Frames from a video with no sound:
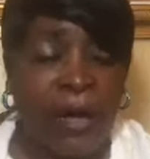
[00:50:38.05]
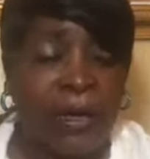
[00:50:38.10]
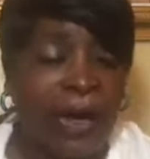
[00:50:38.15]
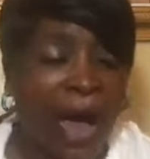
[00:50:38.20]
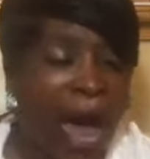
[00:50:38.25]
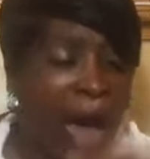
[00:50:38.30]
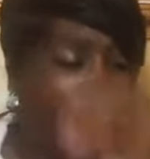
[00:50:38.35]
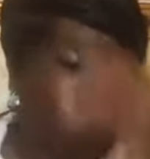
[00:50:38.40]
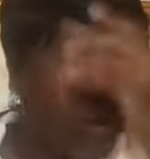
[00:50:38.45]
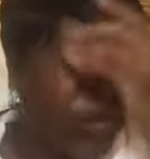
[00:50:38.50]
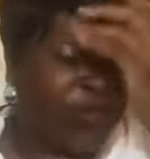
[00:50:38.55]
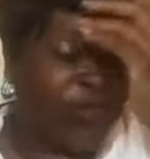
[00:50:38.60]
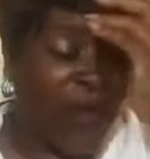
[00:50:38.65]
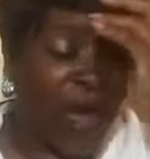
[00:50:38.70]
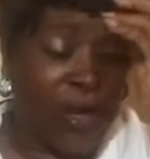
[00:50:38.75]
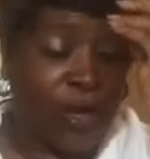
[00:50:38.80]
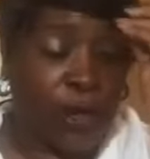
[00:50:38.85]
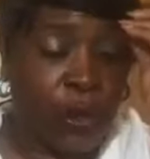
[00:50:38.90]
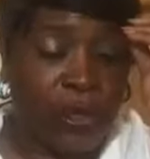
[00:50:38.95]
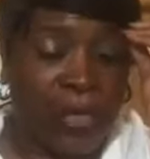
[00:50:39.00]
God, we
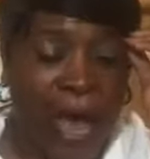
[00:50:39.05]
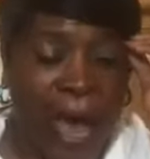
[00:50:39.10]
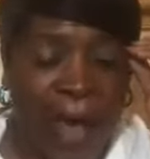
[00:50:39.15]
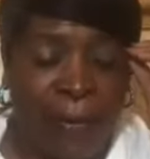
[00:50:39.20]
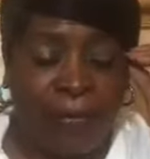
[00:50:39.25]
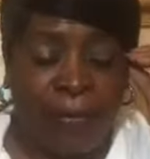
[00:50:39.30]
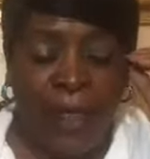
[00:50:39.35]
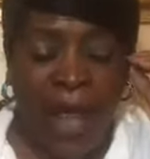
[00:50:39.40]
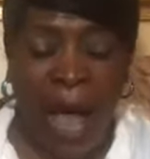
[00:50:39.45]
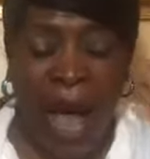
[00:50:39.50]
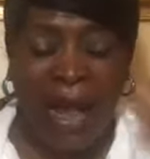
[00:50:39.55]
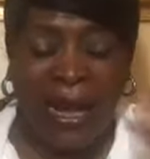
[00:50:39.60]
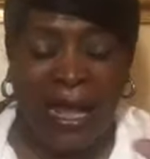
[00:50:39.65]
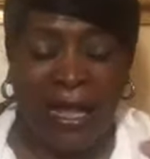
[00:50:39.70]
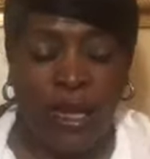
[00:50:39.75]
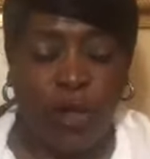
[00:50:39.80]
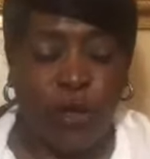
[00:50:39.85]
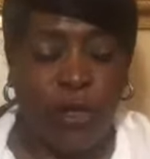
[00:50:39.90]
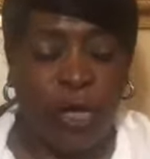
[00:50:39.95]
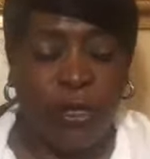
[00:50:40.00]
thank you that,
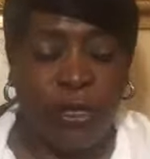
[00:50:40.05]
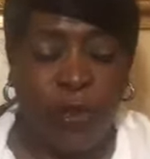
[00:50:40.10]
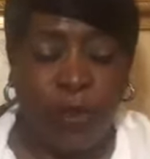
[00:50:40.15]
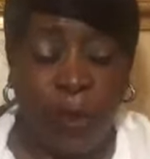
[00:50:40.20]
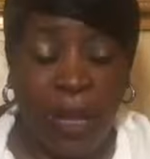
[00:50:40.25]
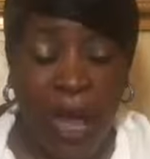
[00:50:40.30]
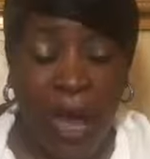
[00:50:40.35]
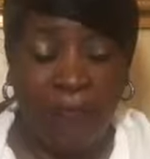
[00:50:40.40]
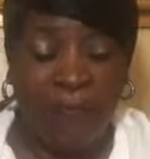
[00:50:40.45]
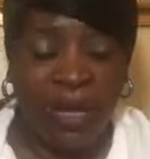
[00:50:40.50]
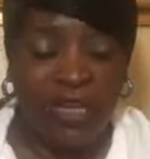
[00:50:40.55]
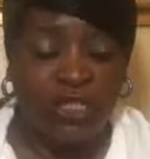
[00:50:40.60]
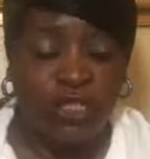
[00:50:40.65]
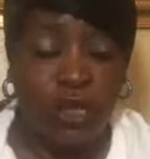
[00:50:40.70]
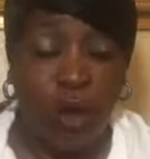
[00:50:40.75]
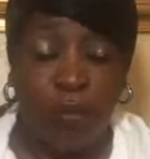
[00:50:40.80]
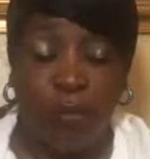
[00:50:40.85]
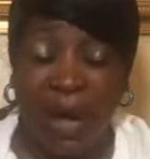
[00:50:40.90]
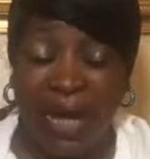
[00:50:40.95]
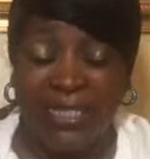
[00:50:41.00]
hallelujah, you love us
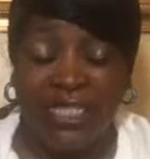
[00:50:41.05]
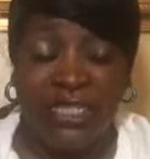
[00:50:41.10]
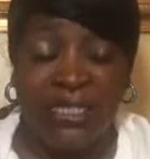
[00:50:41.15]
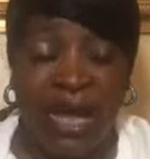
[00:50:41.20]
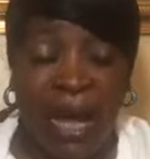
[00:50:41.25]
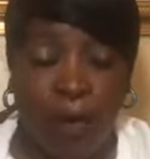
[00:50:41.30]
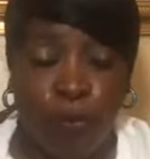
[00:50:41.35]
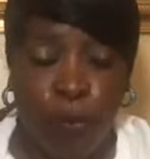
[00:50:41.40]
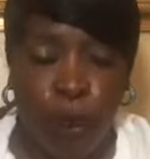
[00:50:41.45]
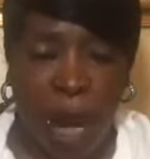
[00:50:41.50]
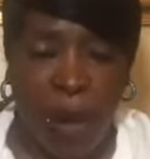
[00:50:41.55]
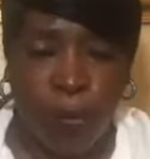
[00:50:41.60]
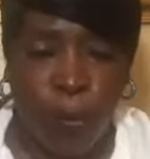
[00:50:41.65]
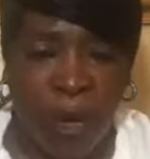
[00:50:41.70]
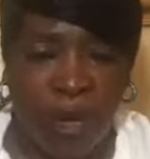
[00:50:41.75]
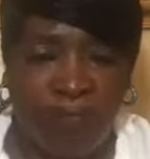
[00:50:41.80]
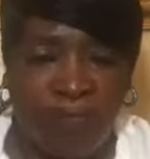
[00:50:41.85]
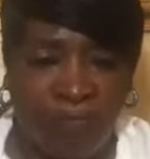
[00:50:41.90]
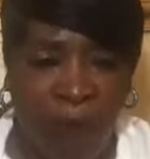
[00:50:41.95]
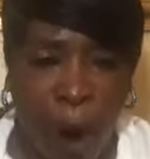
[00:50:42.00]
so much that when
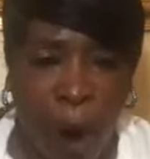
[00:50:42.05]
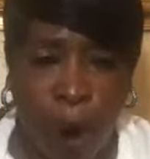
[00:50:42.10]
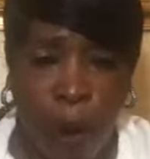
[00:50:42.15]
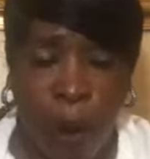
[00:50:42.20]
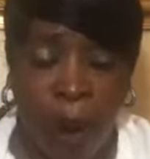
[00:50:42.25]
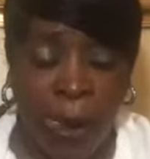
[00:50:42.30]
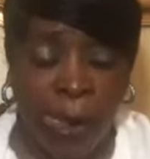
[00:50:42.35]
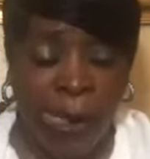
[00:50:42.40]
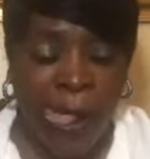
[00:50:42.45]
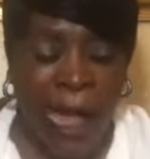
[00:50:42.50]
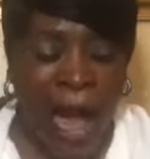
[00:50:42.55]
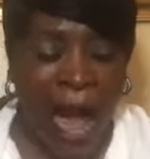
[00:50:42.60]
we fall,